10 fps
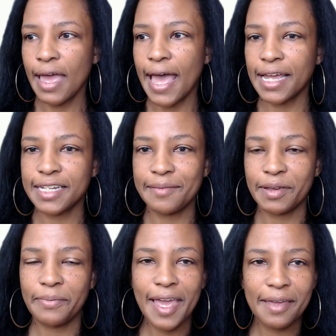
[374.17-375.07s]

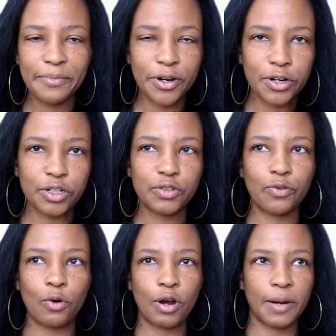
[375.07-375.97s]
academic papers
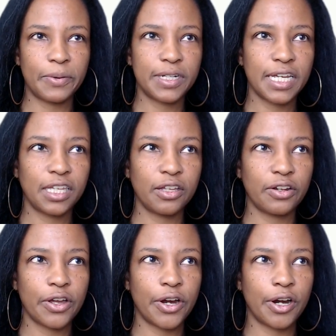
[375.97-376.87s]
for a
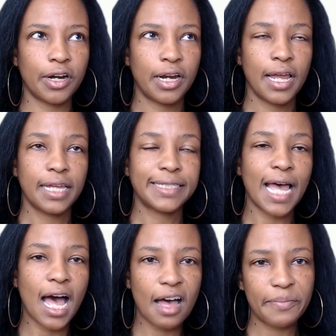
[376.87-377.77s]
particular
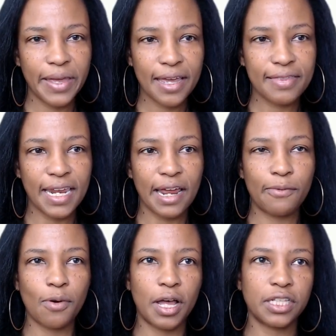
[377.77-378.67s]
topic that I
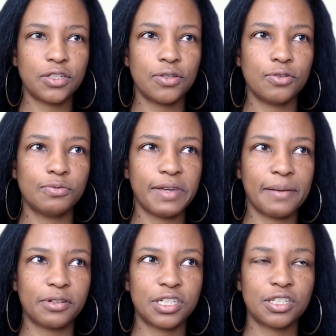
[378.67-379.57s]
want to be
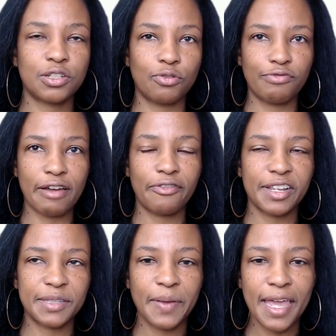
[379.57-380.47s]
able just to
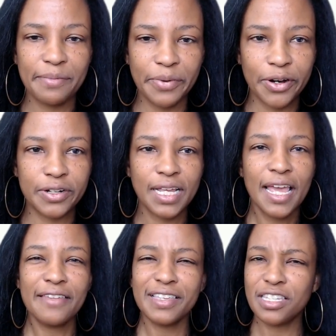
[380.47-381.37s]
reference papers.
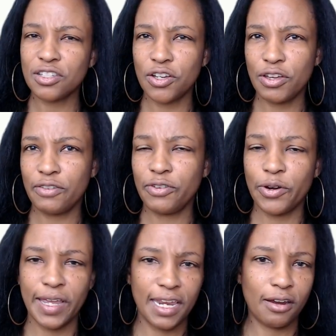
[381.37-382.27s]
This is good if
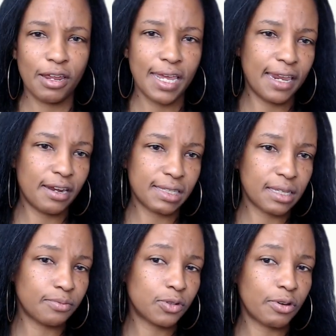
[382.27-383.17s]
you're in
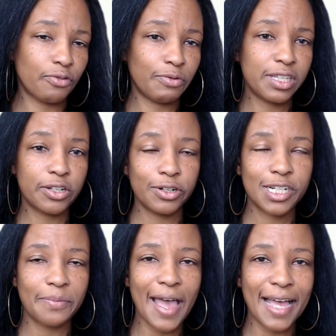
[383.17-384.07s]
some sort of research
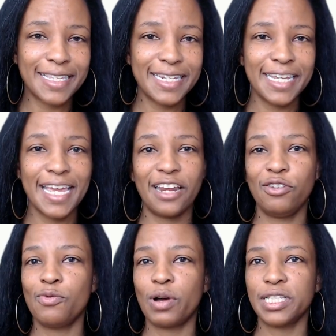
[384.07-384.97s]
capacity and
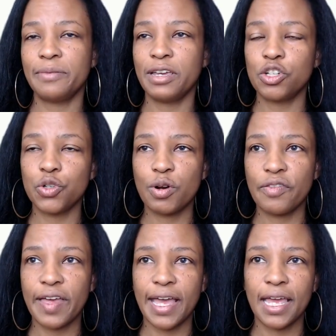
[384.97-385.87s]
you want to make sure
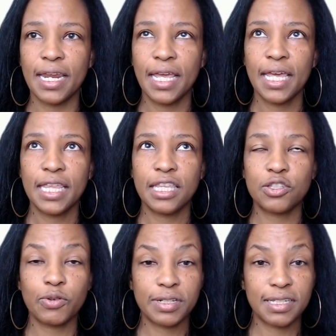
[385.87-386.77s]
that the
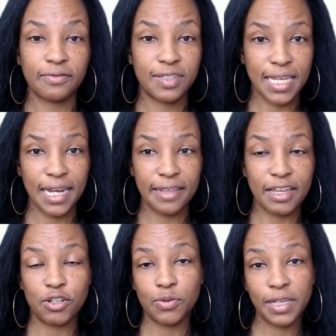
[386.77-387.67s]
sources of data
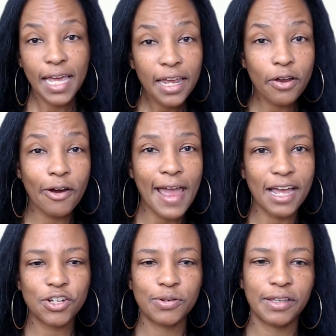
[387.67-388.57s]
that you get are
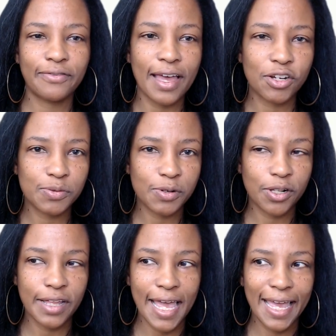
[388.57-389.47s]
actually
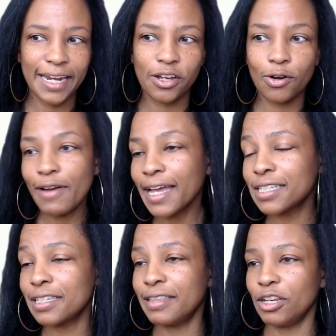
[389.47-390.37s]
factual and
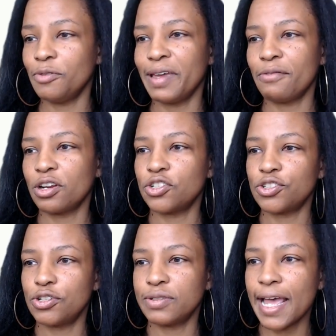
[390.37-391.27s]
correct. Then you may want to
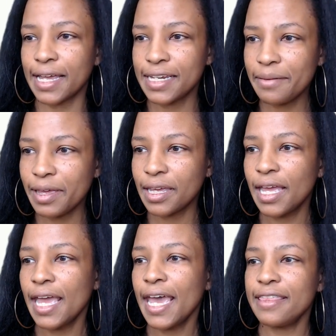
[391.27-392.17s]
just choose academic.
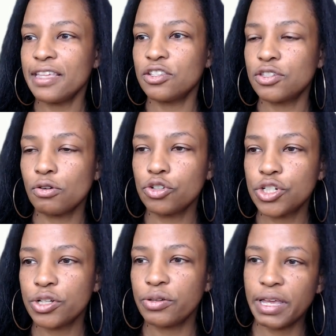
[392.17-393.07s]
And then
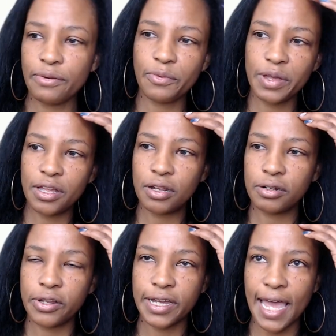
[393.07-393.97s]
social, it
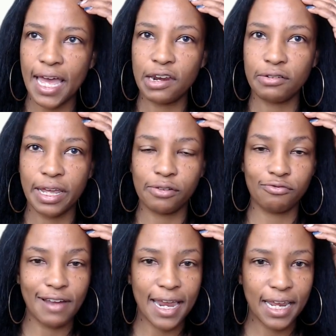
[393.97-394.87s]
will look at like
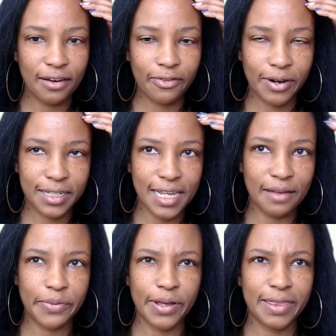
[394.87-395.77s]
Reddit, for
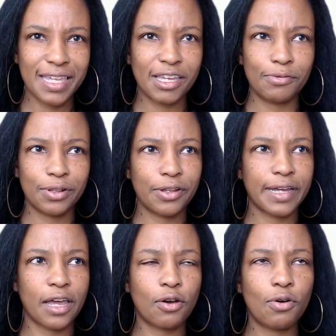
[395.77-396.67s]
example. I think it will look
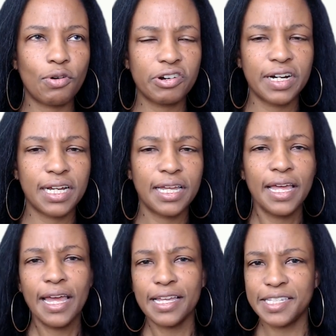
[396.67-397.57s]
at Quora
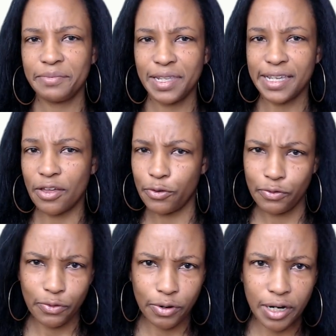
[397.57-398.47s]
and some of the other
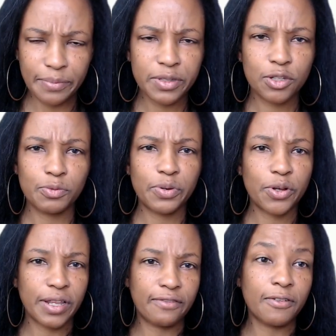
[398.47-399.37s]
forums to
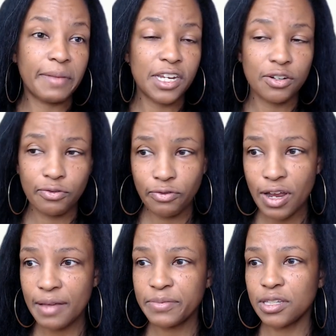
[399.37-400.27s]
pull information
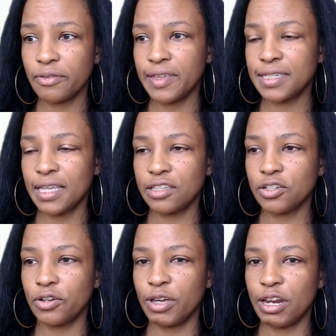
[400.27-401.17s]
from. So this is
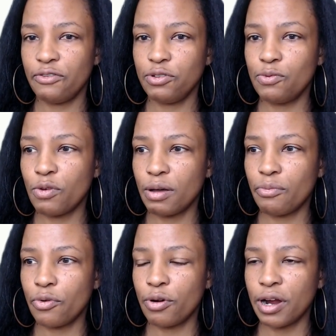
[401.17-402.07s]
good if you want
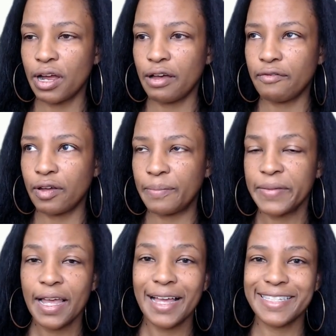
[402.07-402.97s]
more of a
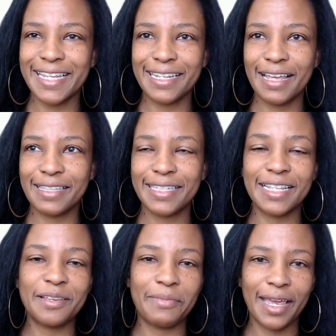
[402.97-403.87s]

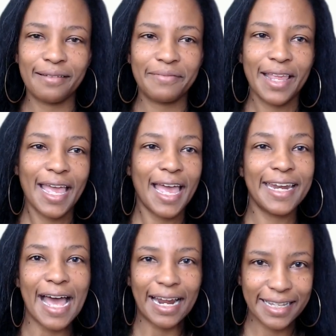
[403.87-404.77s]
sentiment
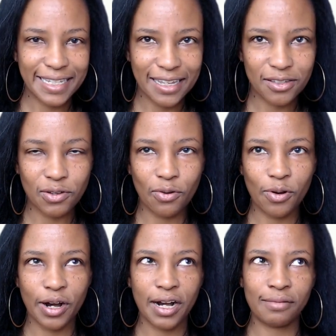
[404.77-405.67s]
analysis
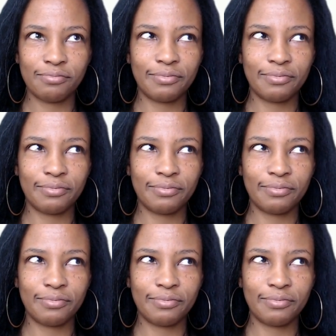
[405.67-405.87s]
or